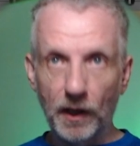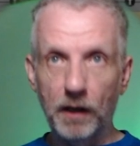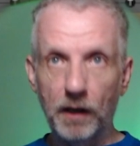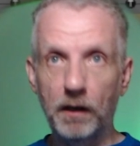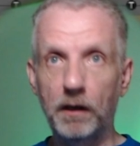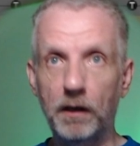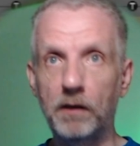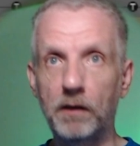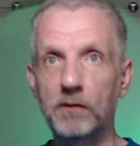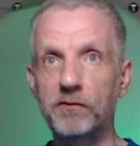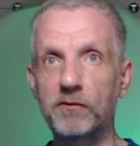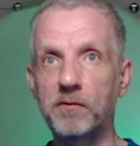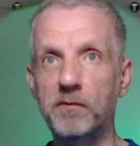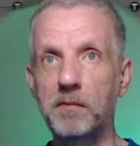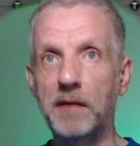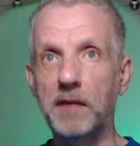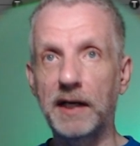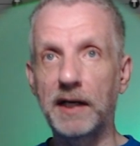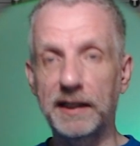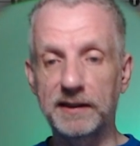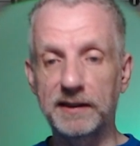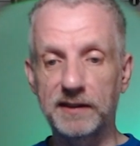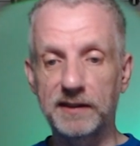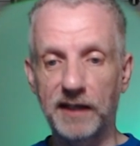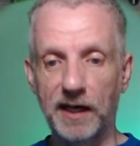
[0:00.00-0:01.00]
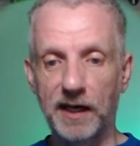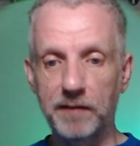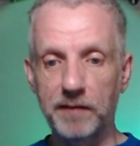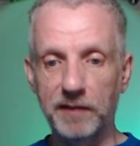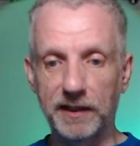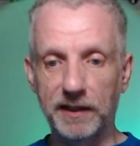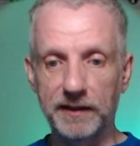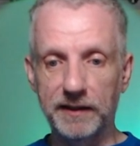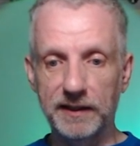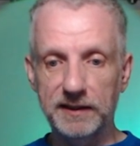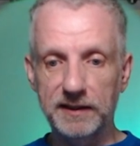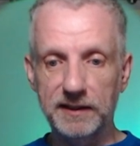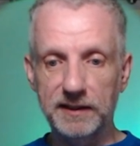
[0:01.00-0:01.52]
of my
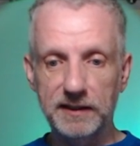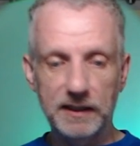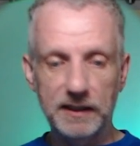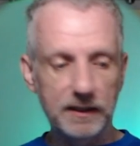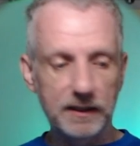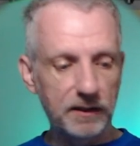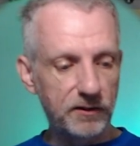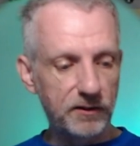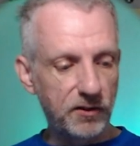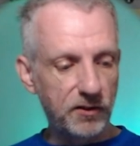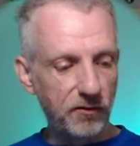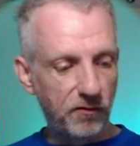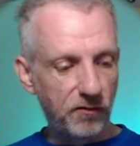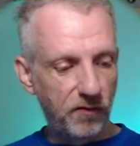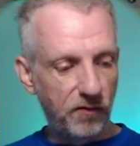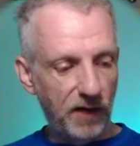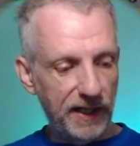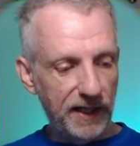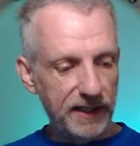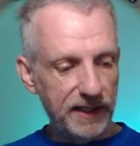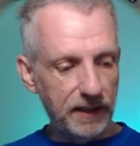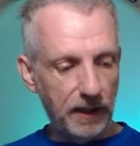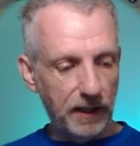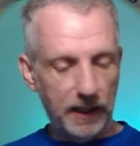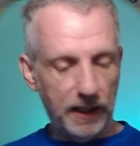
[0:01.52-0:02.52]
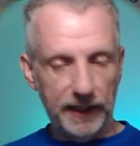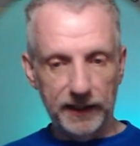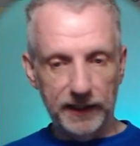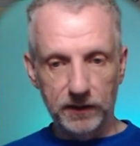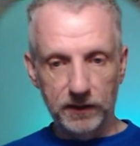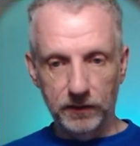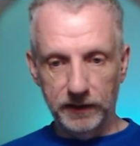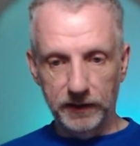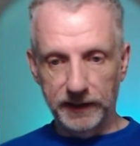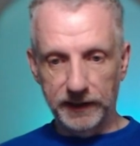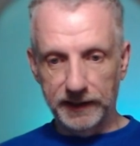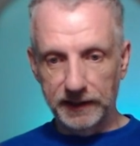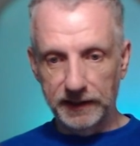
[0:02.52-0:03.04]
timeline, there's this little divider
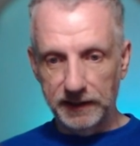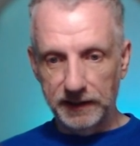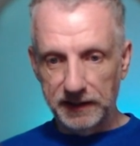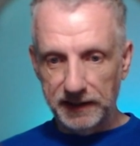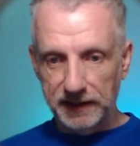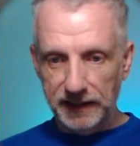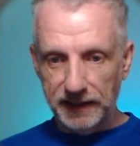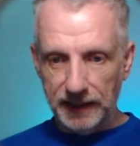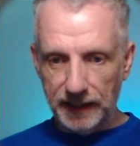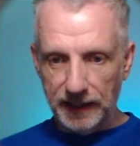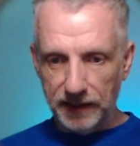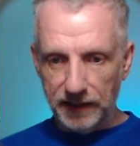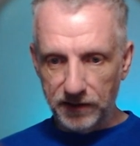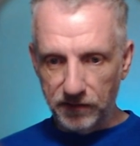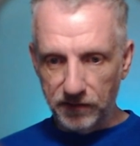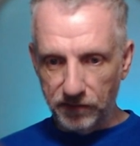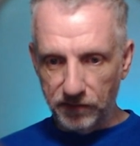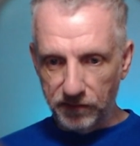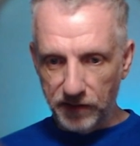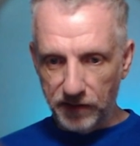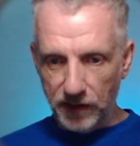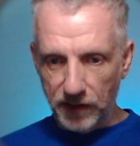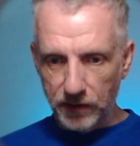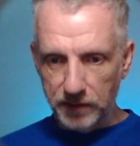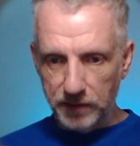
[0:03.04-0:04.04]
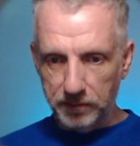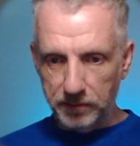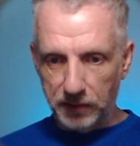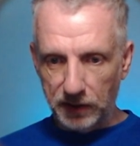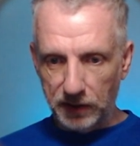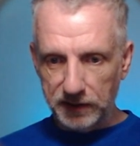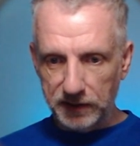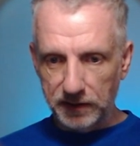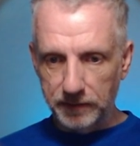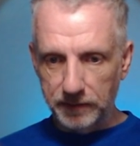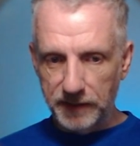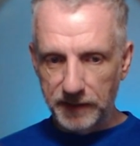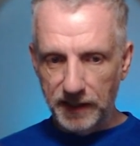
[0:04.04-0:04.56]
icon here. Can you see that at the very
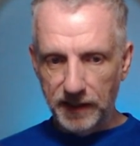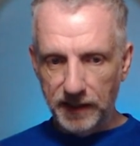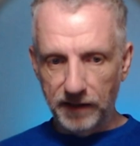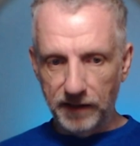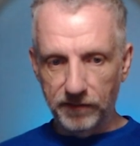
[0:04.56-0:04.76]
bottom?